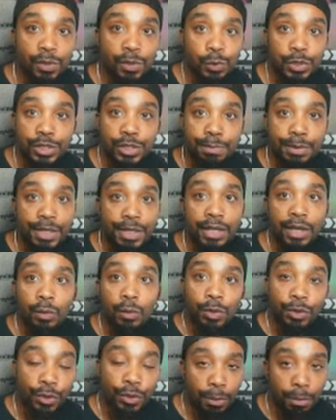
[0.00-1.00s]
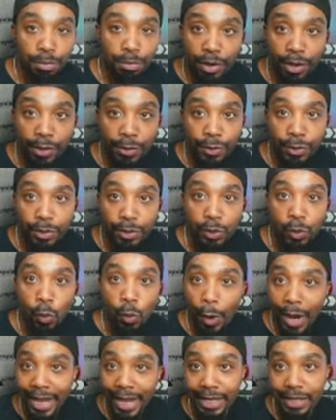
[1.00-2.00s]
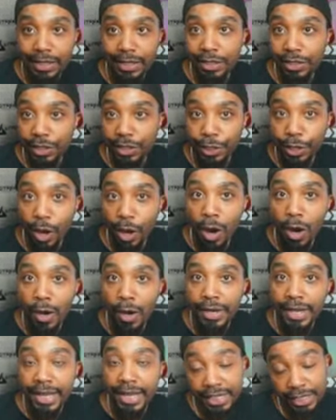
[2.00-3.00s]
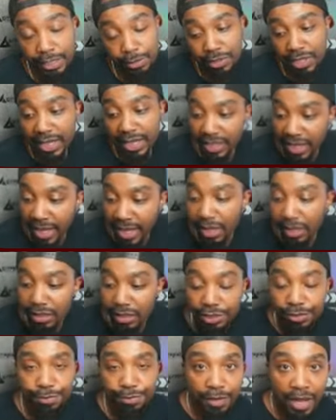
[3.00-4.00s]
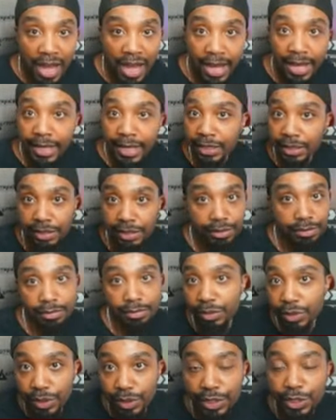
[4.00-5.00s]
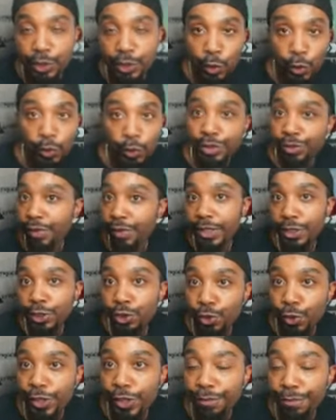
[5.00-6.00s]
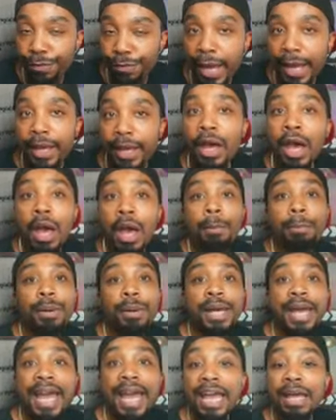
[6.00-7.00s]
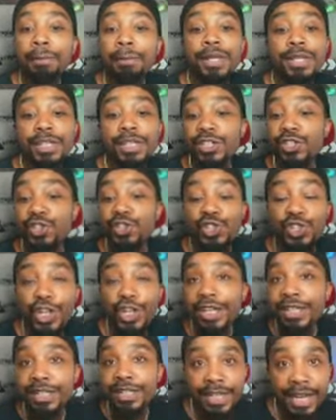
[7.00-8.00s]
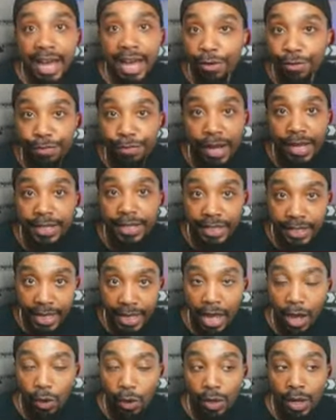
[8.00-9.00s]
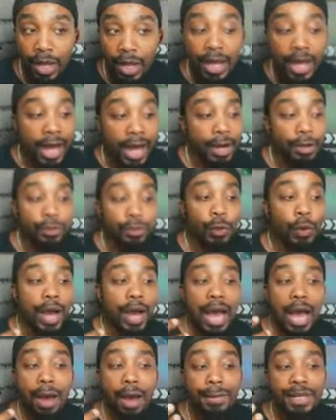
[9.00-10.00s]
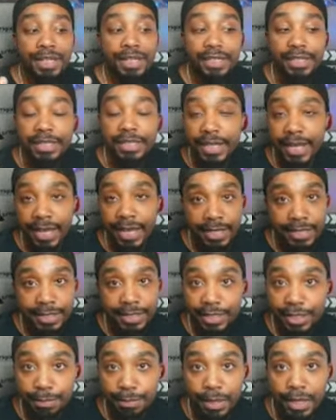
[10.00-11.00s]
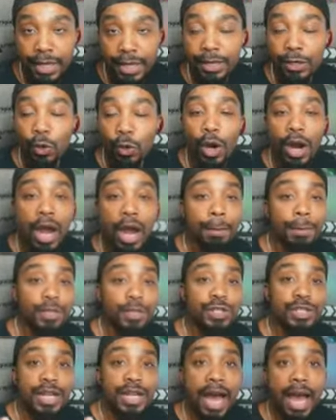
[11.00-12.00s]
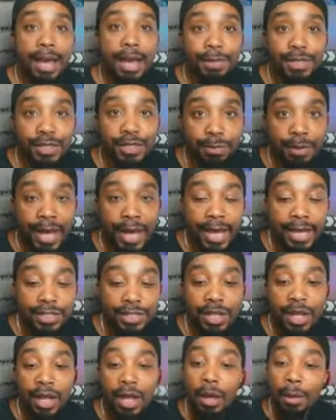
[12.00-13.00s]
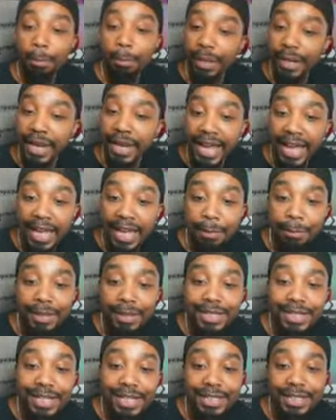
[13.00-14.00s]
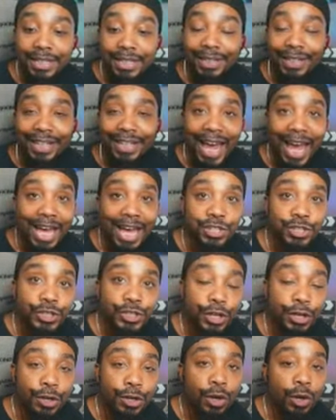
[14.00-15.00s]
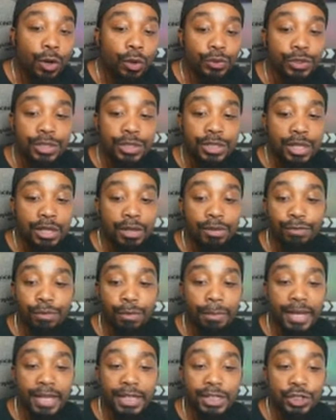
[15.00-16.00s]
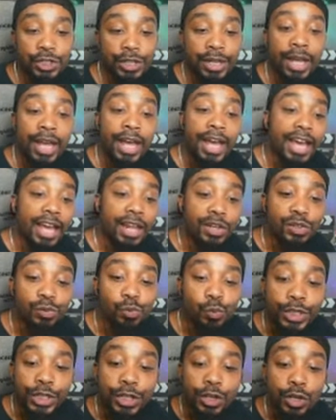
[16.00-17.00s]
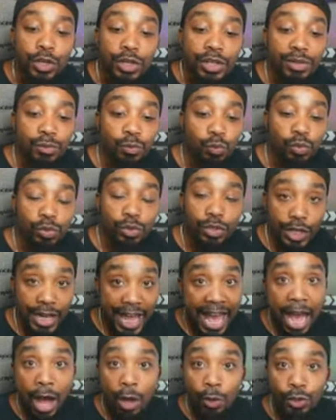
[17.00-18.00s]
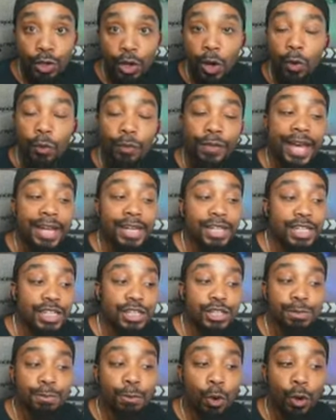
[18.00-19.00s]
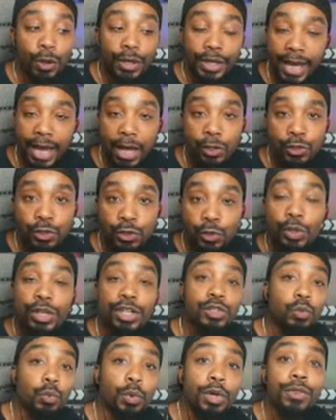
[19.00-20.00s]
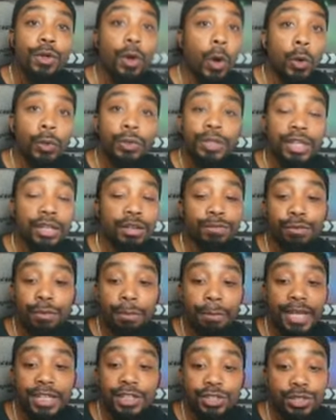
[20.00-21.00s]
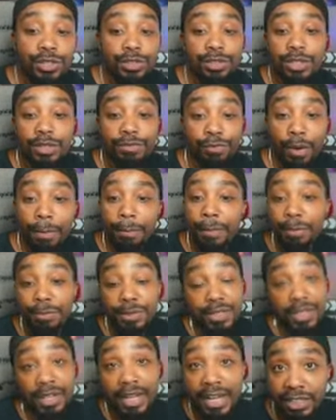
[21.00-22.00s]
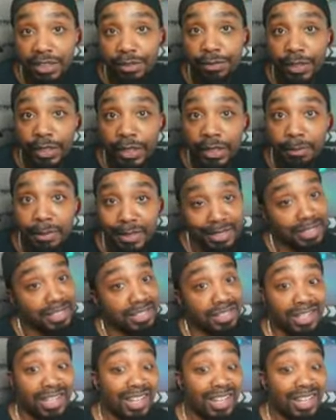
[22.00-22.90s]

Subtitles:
was speaking with her brother Gwaine in the yard. And he was like, yeah, he's flying. He's cool. He's ready to join the fight. But Aemond is just now finding out. I don't know how many days it's been or how much time has passed, but Aemond is the last to know this information. And we now know that his small council is withholding information from him selectively because